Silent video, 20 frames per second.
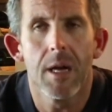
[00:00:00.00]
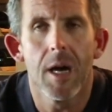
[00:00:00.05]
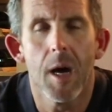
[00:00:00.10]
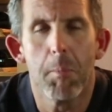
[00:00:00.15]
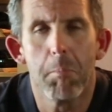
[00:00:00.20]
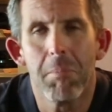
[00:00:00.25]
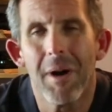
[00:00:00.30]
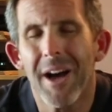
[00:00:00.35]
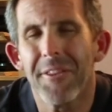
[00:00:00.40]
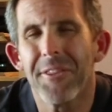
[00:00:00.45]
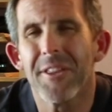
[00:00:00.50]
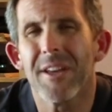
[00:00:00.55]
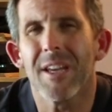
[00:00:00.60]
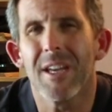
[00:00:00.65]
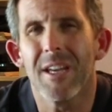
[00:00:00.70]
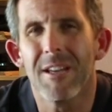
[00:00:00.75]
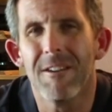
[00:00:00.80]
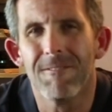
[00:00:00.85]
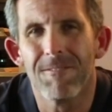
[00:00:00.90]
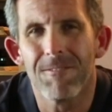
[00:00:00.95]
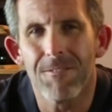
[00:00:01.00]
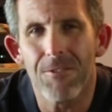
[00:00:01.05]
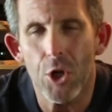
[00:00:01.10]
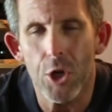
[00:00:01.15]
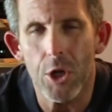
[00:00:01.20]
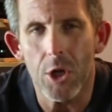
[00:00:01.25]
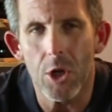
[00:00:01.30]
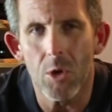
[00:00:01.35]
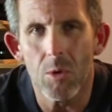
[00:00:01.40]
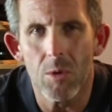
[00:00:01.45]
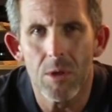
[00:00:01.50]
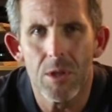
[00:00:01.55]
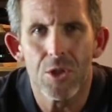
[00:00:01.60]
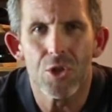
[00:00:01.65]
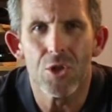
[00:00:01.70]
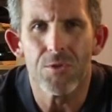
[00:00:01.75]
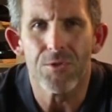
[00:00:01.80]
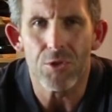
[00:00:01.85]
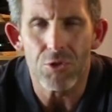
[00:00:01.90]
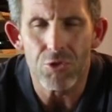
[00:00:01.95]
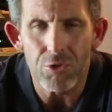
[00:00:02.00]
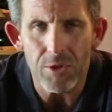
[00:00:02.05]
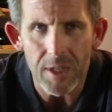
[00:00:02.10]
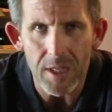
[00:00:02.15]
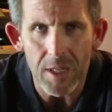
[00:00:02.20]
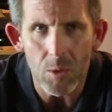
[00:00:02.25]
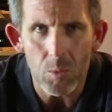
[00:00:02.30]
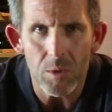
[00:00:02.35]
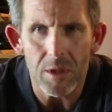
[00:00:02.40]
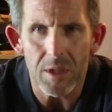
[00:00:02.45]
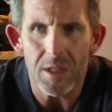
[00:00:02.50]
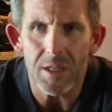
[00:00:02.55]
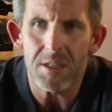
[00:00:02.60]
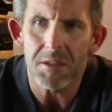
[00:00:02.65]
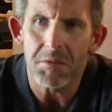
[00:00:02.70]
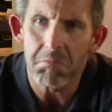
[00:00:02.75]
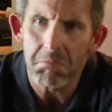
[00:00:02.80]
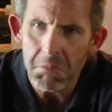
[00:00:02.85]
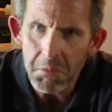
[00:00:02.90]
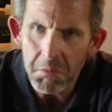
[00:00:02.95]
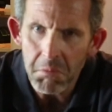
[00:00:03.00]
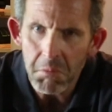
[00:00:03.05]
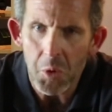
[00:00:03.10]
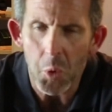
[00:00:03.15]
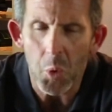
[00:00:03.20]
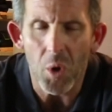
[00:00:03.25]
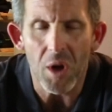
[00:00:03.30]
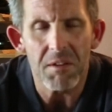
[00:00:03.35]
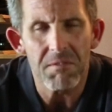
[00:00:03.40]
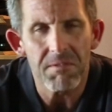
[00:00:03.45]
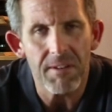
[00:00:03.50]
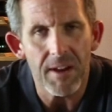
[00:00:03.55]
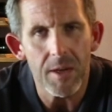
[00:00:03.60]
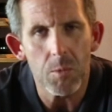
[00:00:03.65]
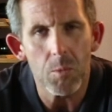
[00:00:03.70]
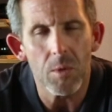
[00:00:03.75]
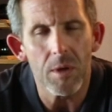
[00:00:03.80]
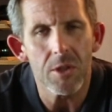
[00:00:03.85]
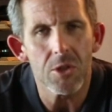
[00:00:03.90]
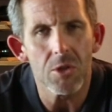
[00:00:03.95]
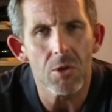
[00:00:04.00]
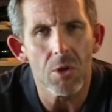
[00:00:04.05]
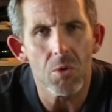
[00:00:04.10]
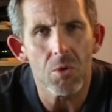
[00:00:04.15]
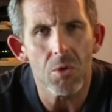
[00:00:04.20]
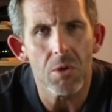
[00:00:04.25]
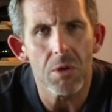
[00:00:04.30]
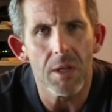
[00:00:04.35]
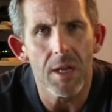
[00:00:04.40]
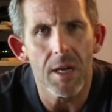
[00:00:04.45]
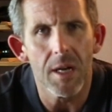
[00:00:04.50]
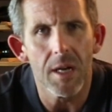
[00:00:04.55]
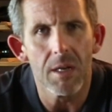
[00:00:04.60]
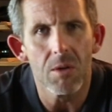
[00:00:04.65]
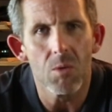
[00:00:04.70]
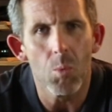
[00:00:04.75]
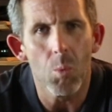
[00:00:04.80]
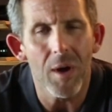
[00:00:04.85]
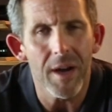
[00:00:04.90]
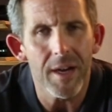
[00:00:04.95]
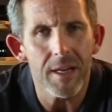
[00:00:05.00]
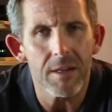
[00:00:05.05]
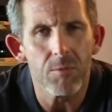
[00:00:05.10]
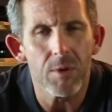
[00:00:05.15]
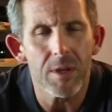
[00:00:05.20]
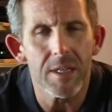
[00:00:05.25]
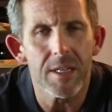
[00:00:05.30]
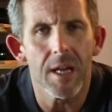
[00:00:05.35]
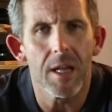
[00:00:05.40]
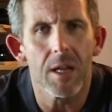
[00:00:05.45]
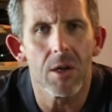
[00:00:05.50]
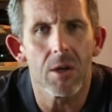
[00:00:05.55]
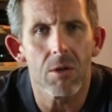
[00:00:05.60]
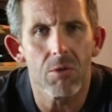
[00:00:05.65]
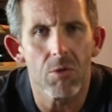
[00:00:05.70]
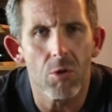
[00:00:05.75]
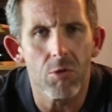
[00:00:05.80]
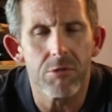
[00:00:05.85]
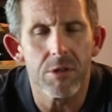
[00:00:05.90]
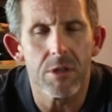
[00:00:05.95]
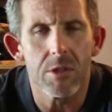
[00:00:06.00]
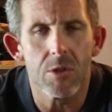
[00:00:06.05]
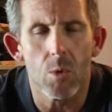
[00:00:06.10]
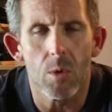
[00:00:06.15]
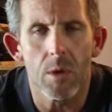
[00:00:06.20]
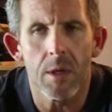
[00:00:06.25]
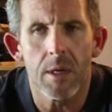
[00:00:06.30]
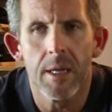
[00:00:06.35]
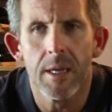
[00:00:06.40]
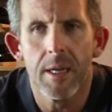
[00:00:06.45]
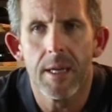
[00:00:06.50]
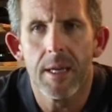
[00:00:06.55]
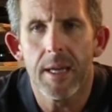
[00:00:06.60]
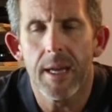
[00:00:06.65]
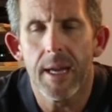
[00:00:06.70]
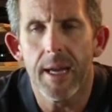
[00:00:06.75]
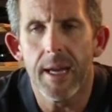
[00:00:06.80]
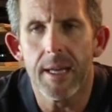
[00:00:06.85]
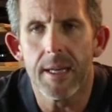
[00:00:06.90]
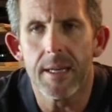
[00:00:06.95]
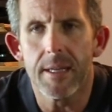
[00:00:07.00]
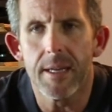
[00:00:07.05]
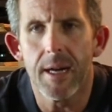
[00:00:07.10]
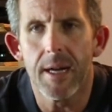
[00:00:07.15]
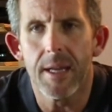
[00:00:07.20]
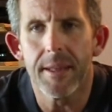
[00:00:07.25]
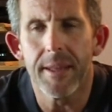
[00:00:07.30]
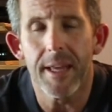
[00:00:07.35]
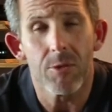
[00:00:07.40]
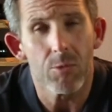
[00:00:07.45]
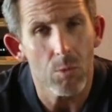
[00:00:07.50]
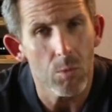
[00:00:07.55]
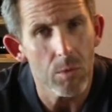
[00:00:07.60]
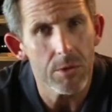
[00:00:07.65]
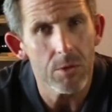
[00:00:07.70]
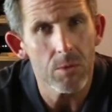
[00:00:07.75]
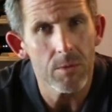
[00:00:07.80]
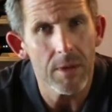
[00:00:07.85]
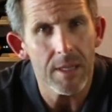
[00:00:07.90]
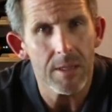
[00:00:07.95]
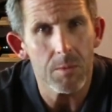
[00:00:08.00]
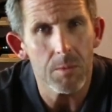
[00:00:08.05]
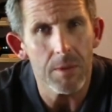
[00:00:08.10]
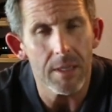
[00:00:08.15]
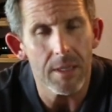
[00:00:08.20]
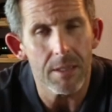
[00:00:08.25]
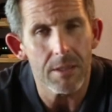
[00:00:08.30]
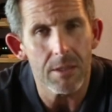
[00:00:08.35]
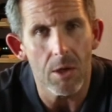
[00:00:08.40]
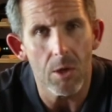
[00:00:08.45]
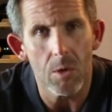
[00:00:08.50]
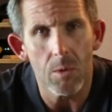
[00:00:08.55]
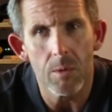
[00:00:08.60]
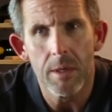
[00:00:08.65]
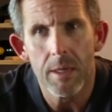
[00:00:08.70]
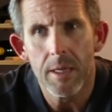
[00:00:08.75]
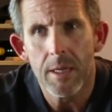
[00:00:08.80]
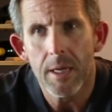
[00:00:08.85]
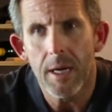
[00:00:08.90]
Apothic Inferno. So if you're drinking with us, go out and find one at your local wine retailer or grocery store. And that's what we'll do next week. So